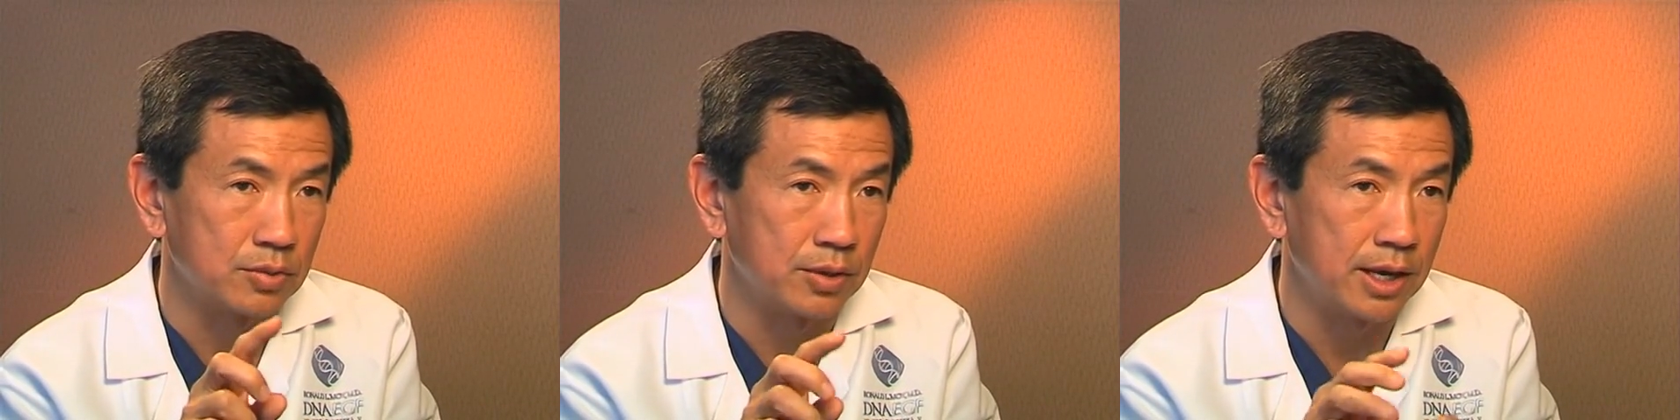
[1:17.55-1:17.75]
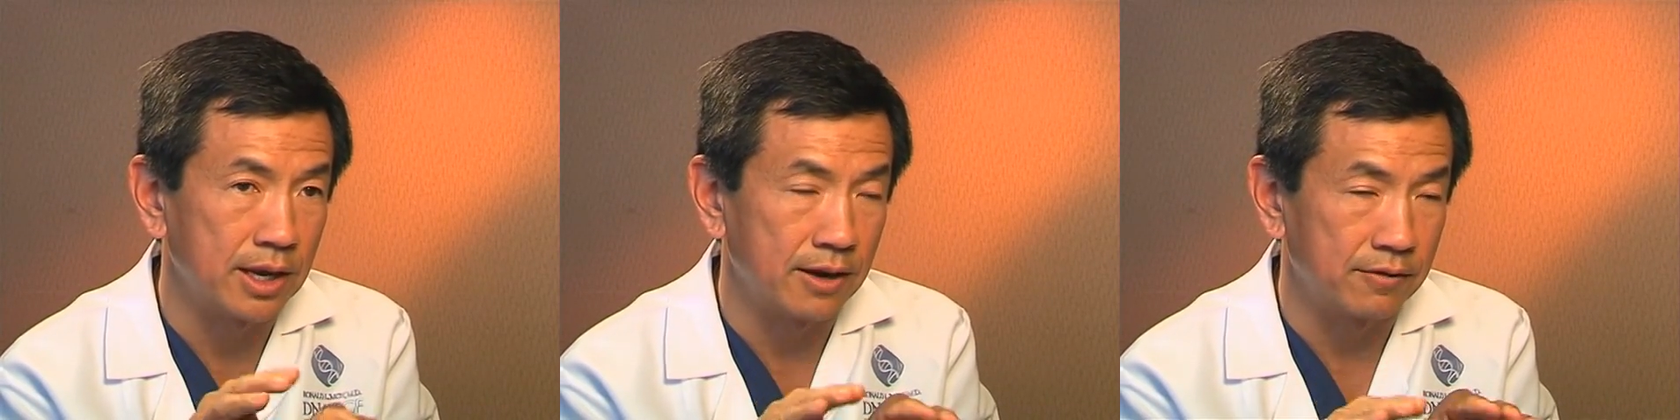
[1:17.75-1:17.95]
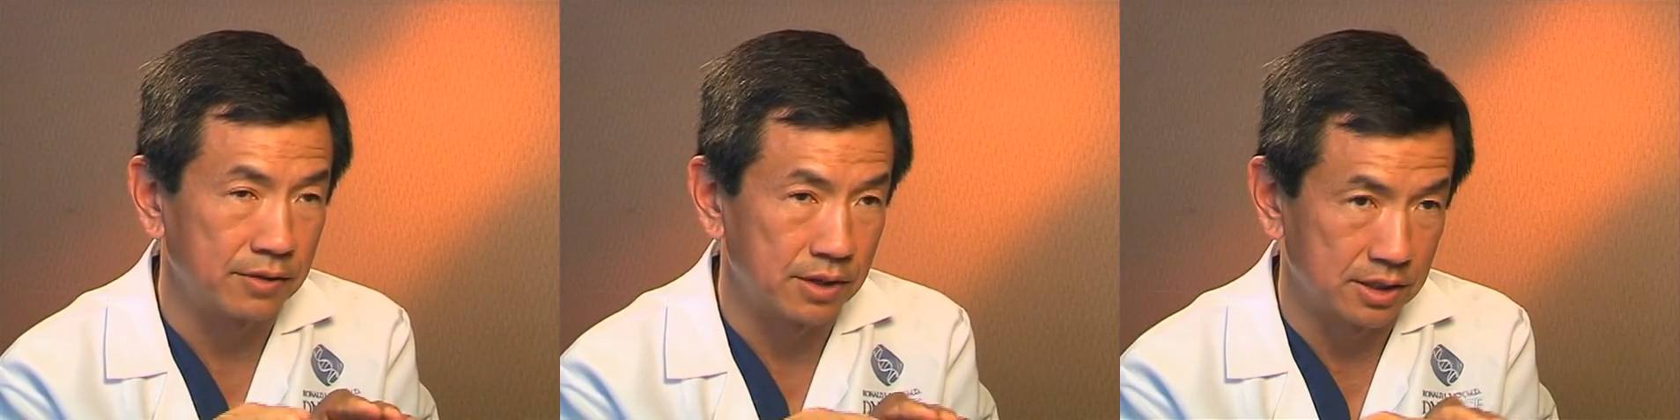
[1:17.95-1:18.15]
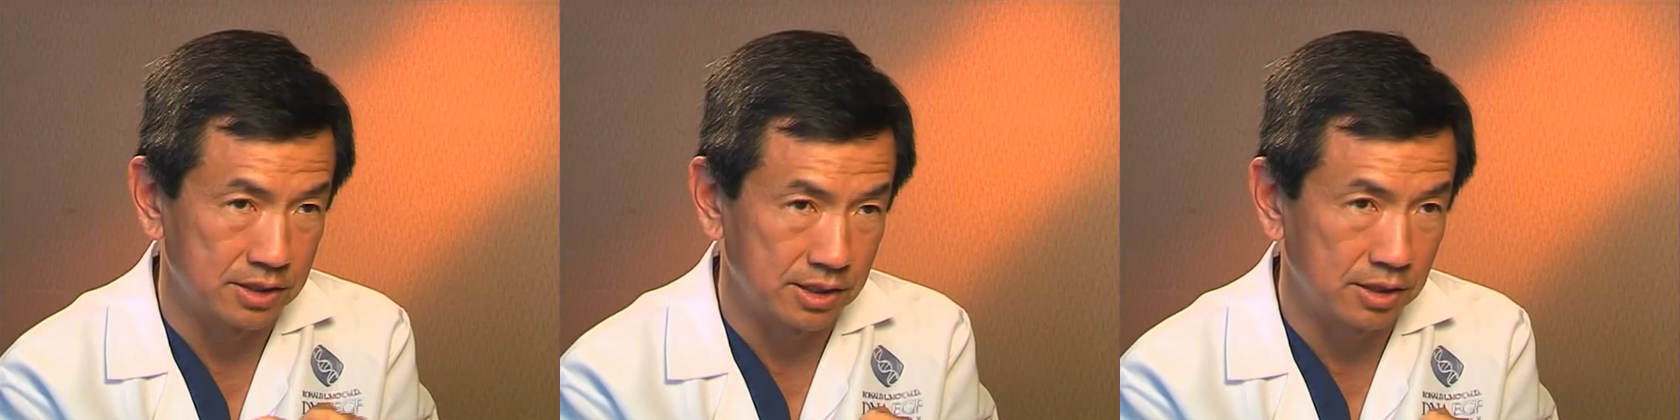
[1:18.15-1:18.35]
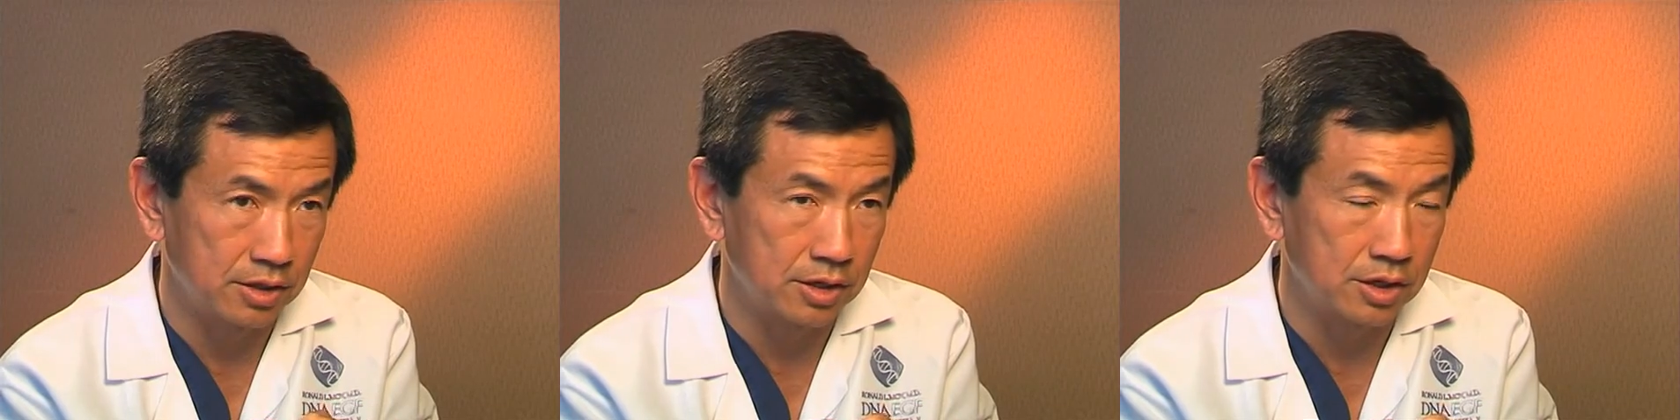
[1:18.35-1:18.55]
We have the
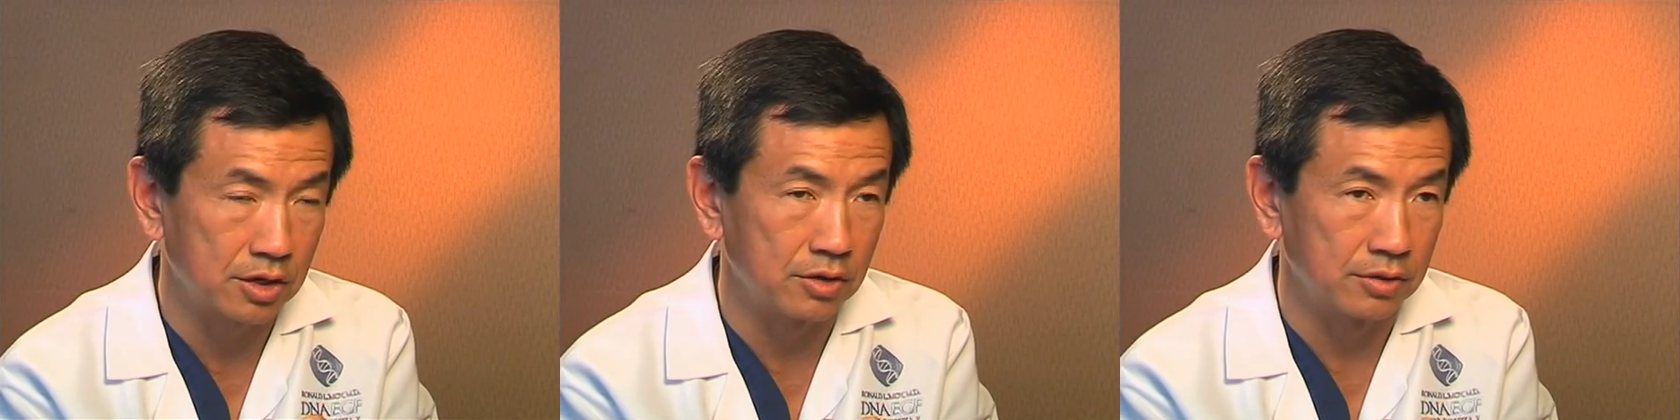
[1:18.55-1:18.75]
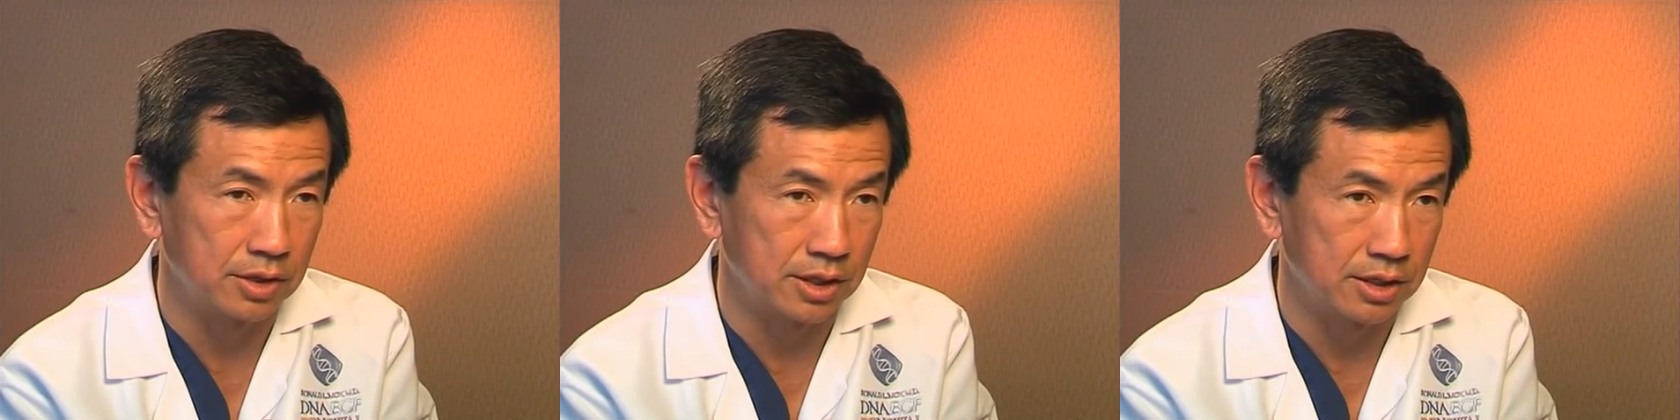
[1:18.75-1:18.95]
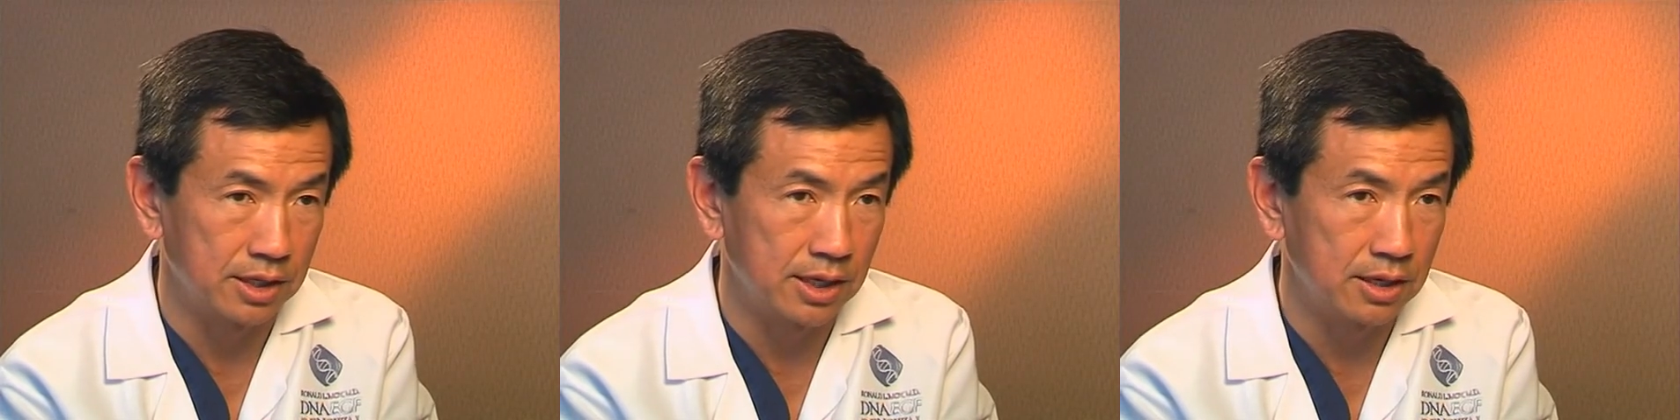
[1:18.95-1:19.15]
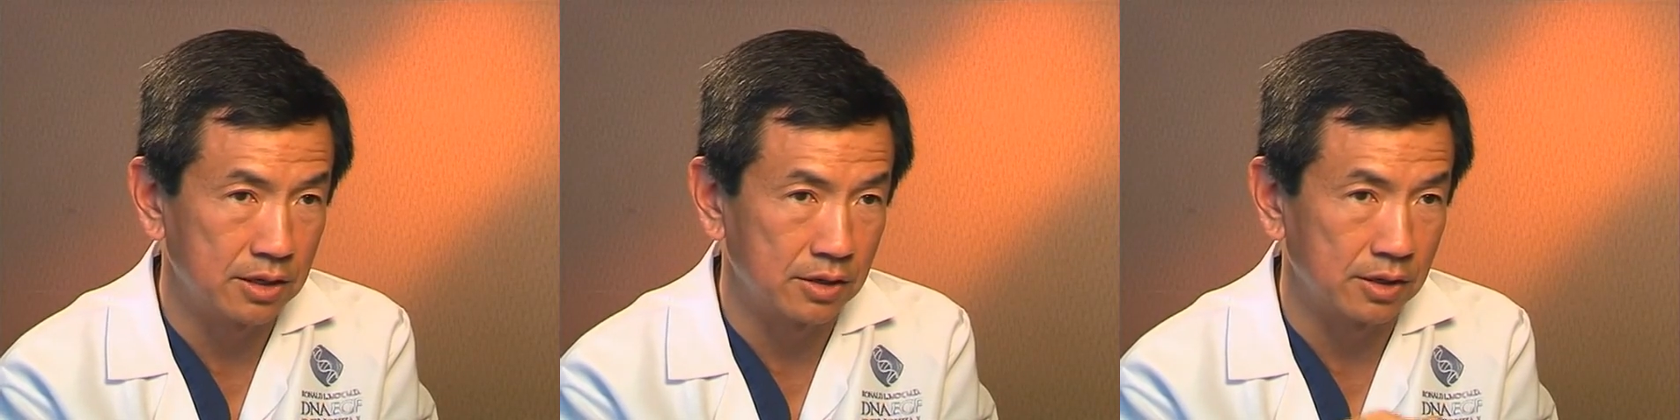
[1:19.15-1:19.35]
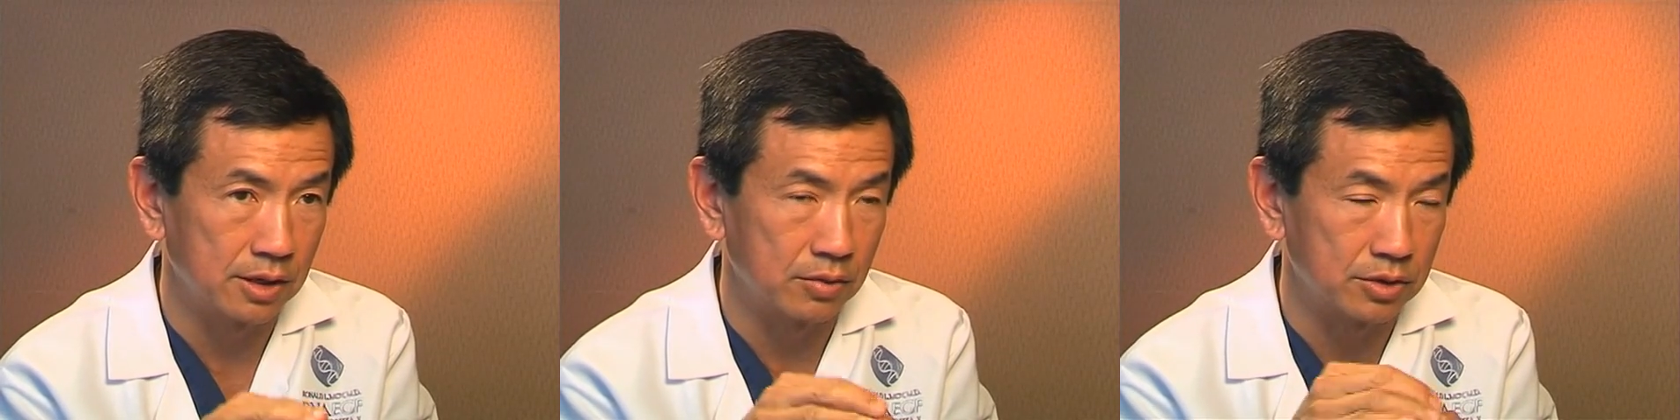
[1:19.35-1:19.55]
silicone contained in there,